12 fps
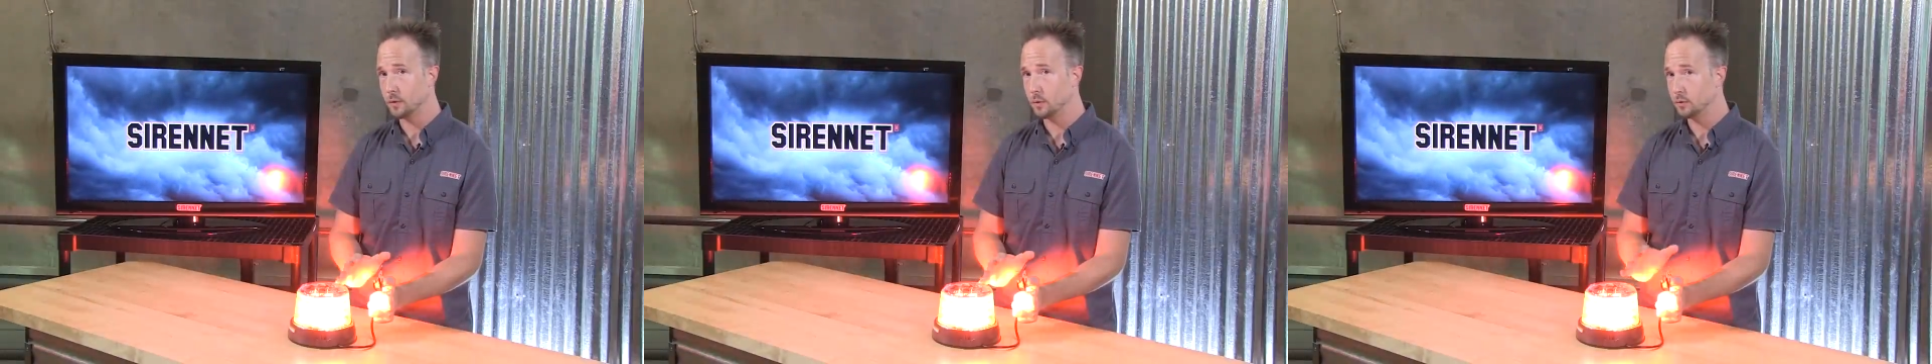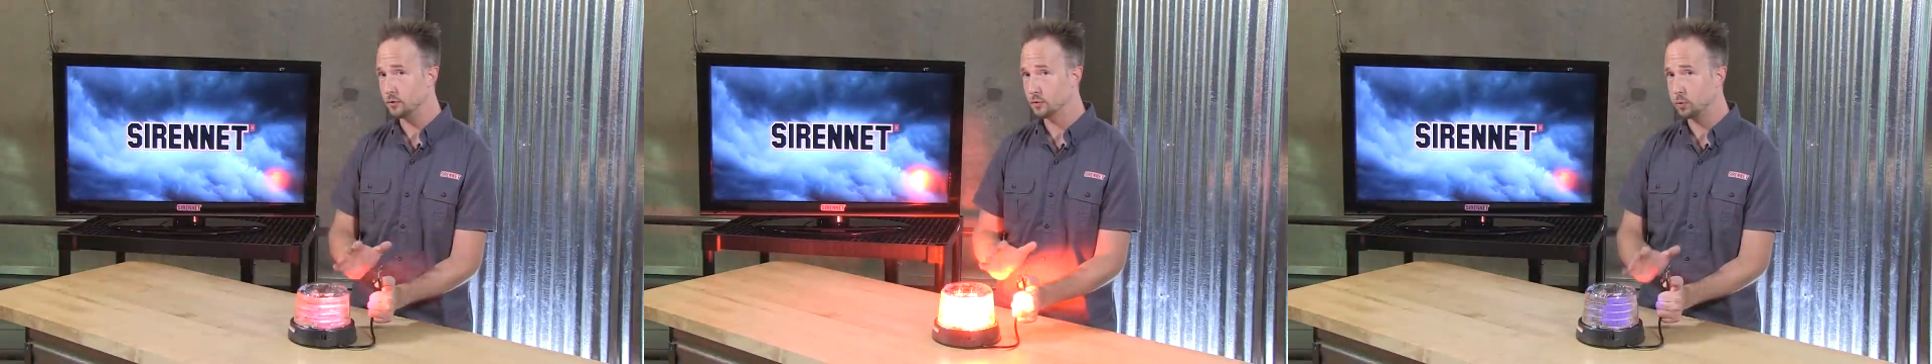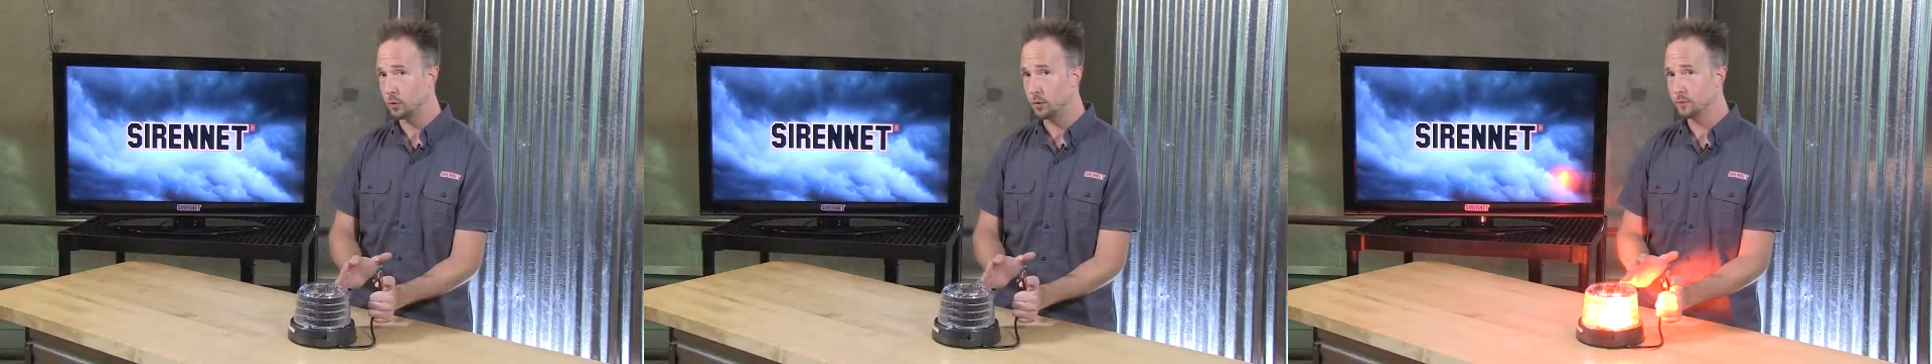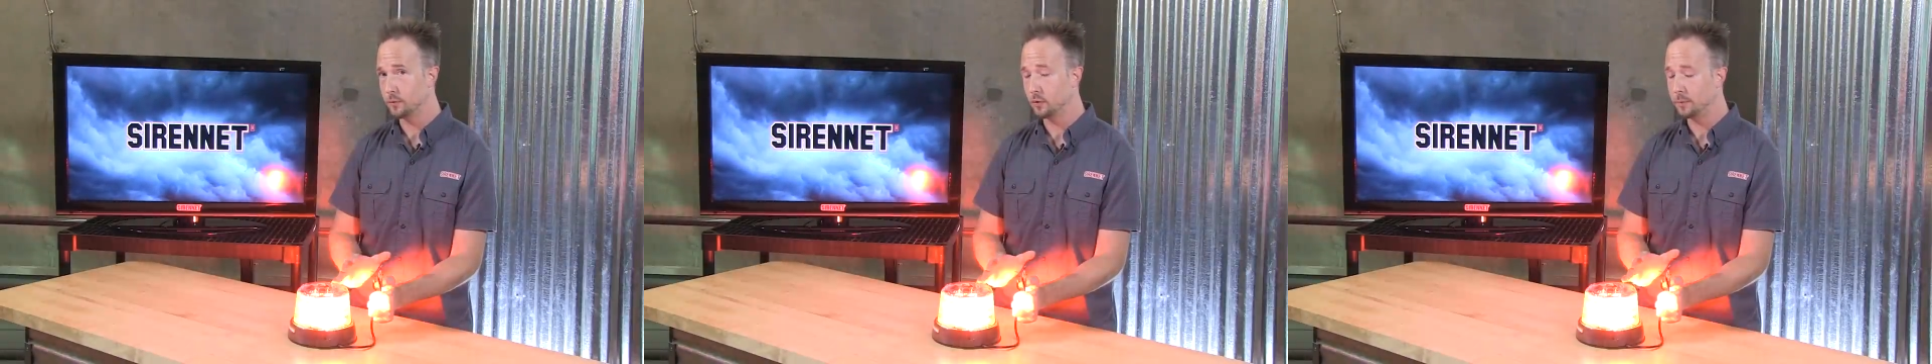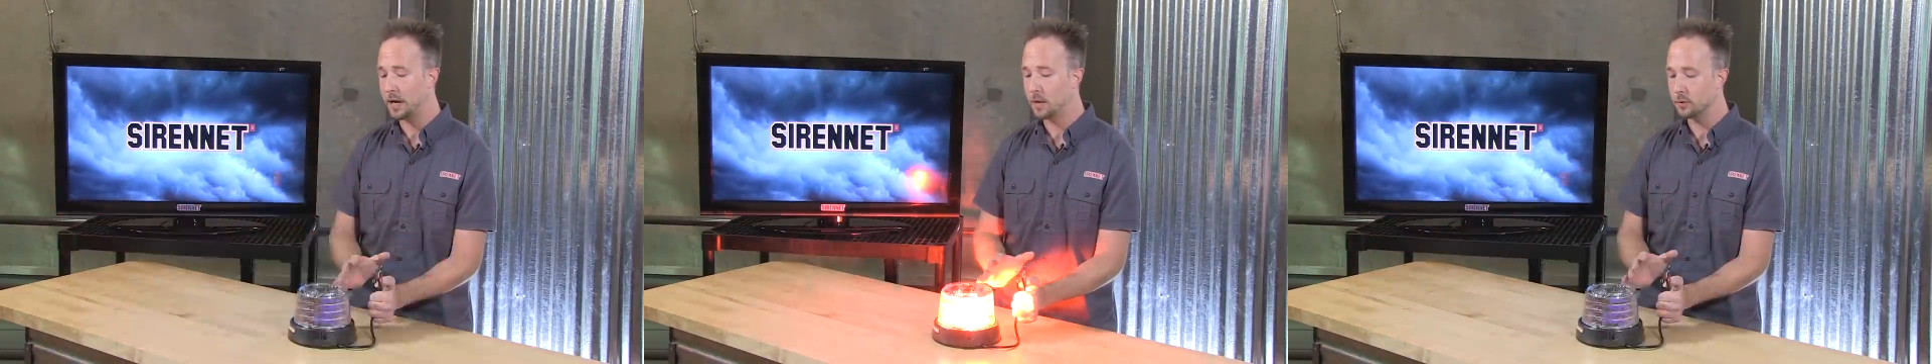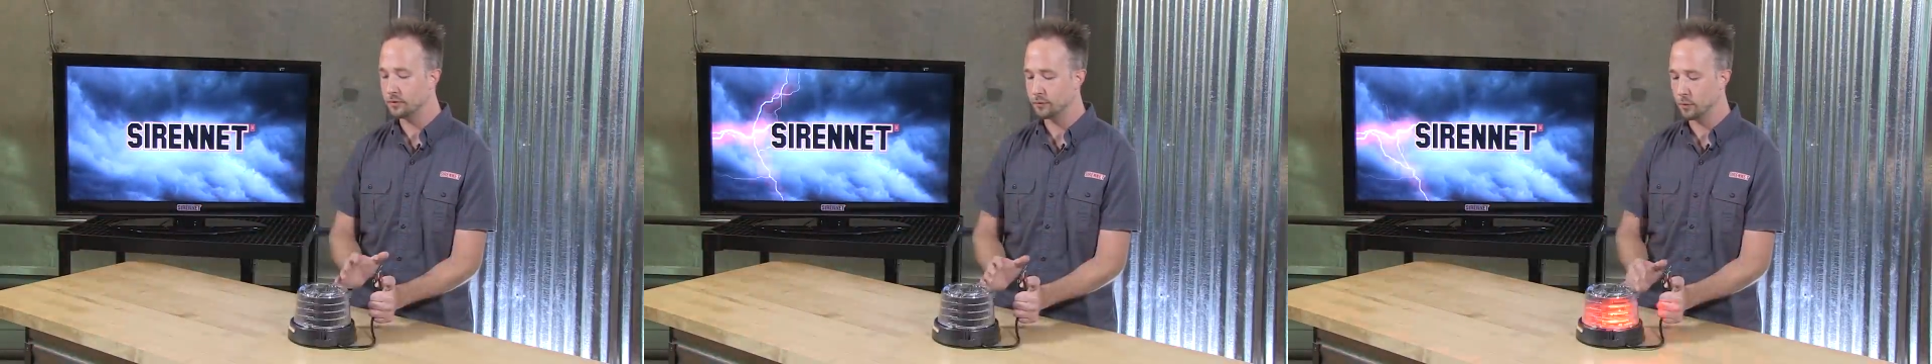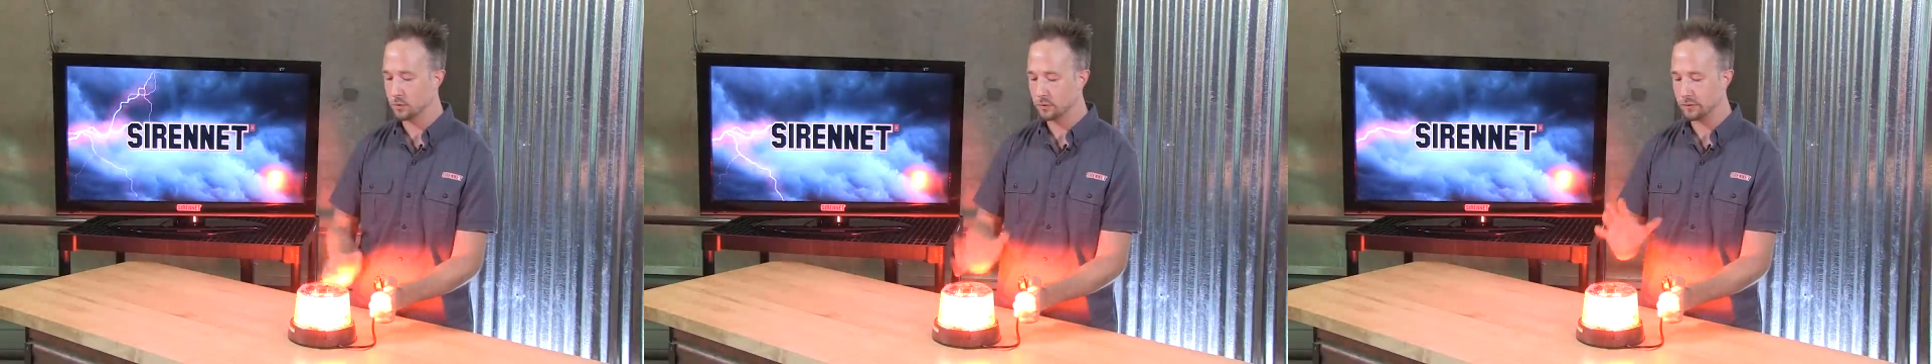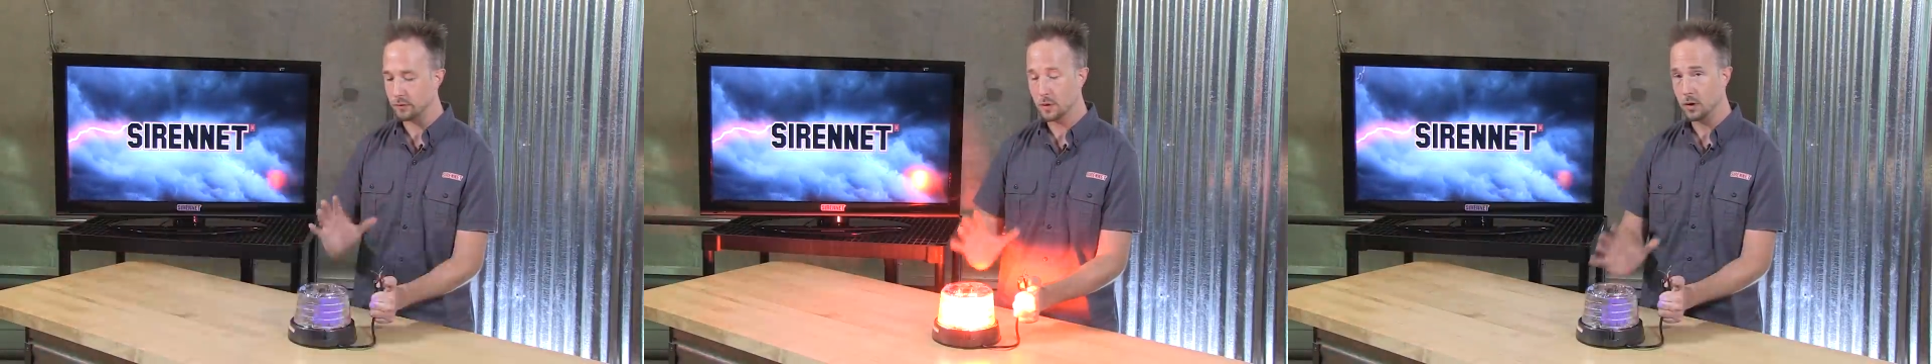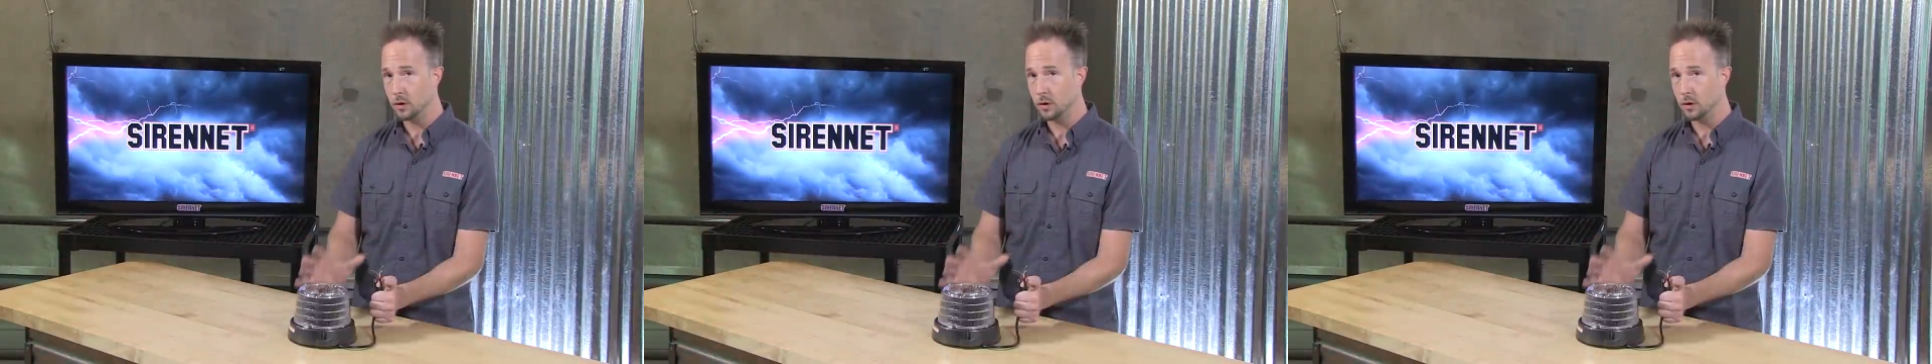own 12 volt power source,